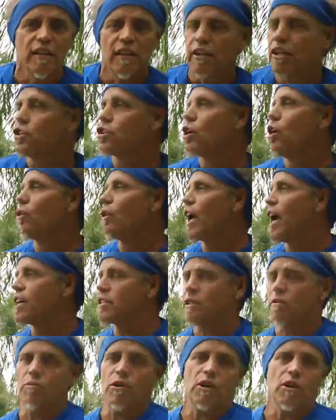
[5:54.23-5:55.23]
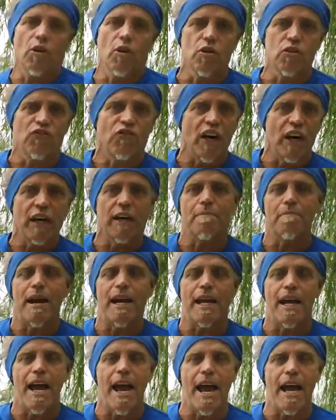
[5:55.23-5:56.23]
There's no guessing with those fucking
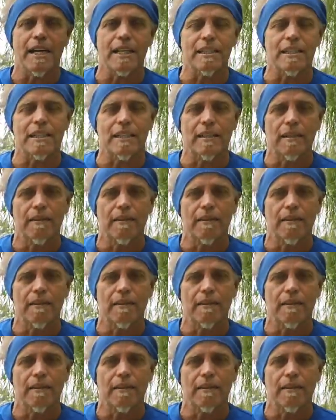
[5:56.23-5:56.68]
maniacs.